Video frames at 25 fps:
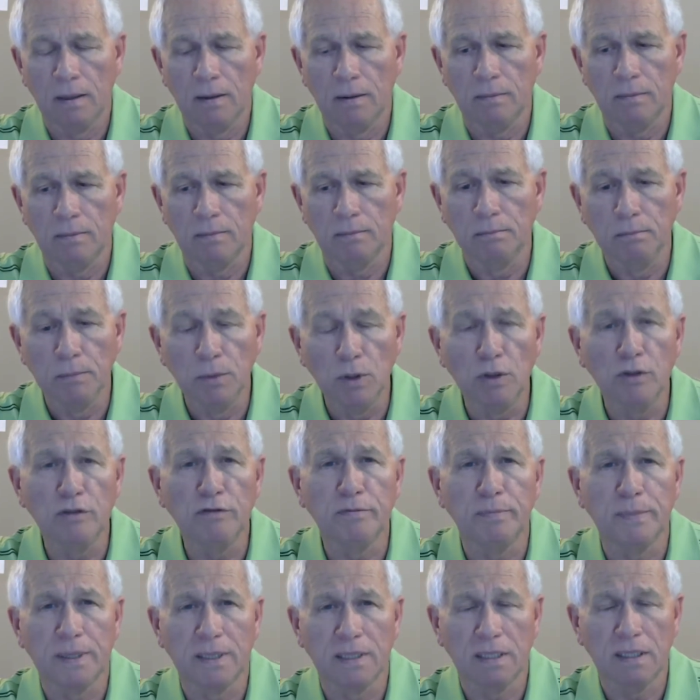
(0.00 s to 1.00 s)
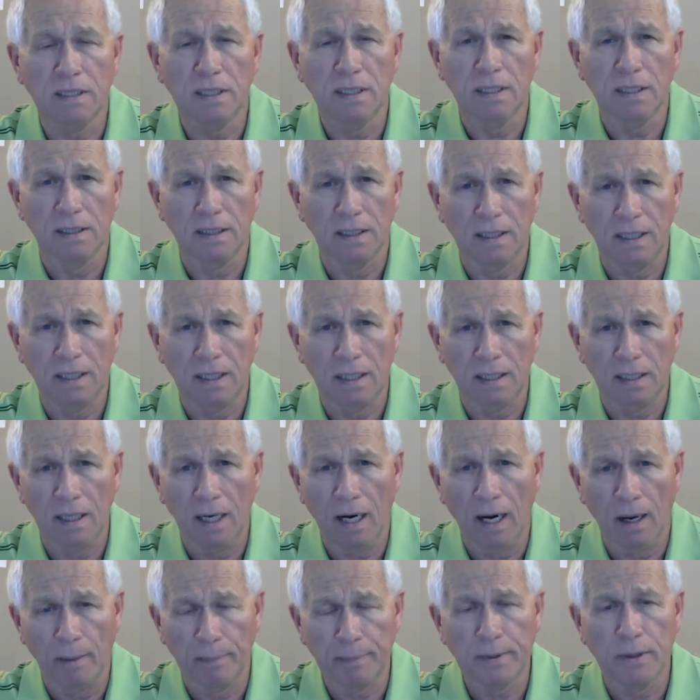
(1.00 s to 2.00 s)
movement in the
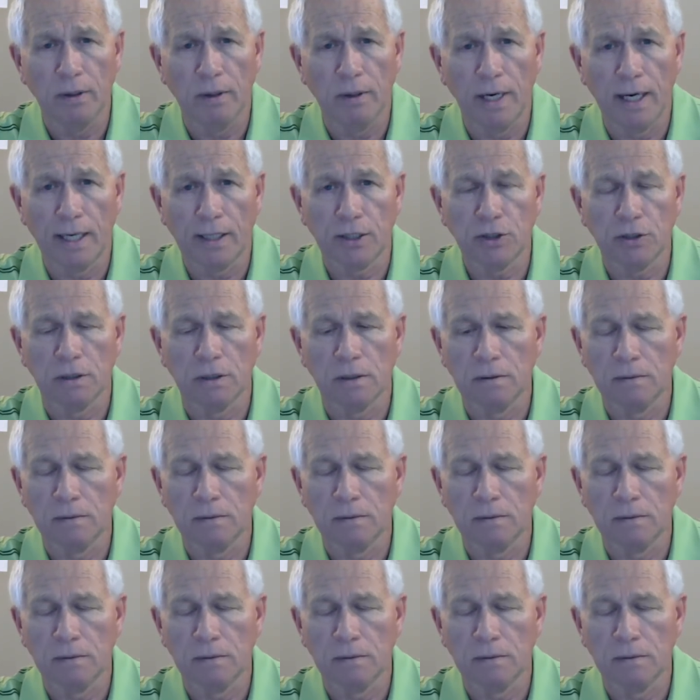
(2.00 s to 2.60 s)
up direction.